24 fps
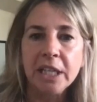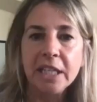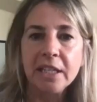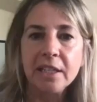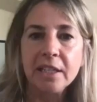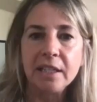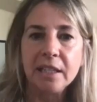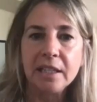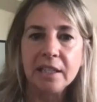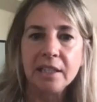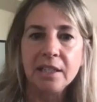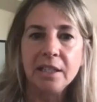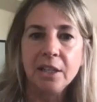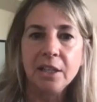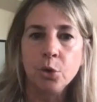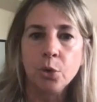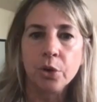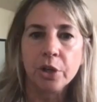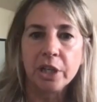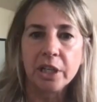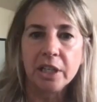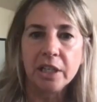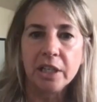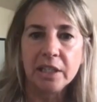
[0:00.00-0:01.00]
an existing
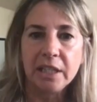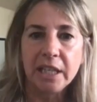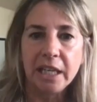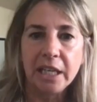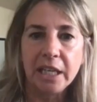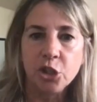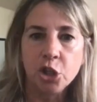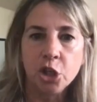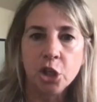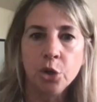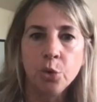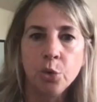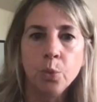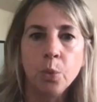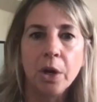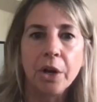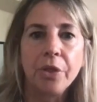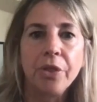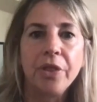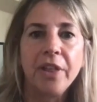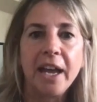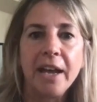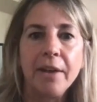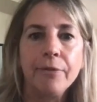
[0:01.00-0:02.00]
organization where
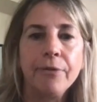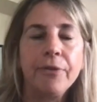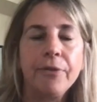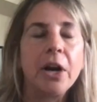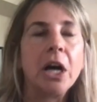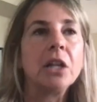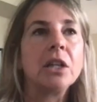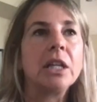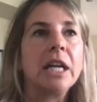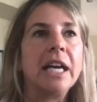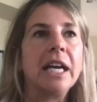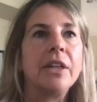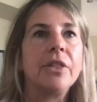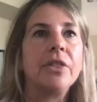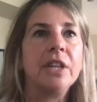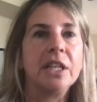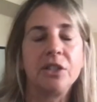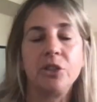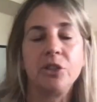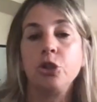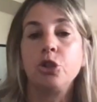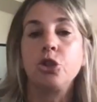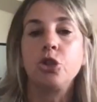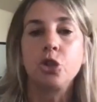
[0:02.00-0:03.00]
they felt like
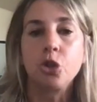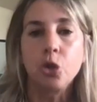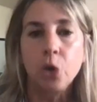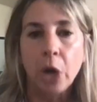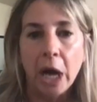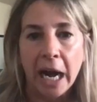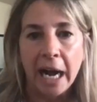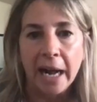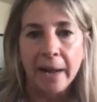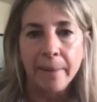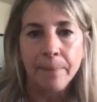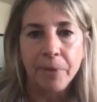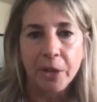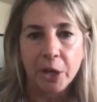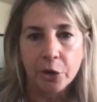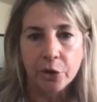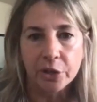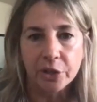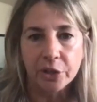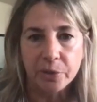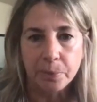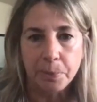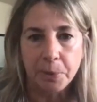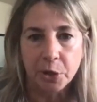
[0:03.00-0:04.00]
this described their
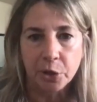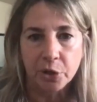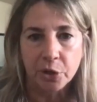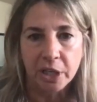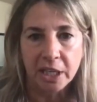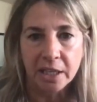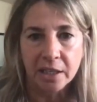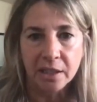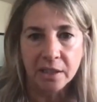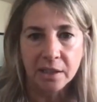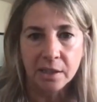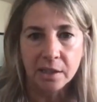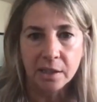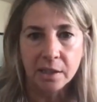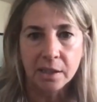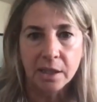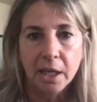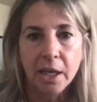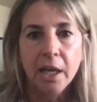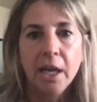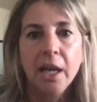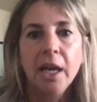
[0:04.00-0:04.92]
experience,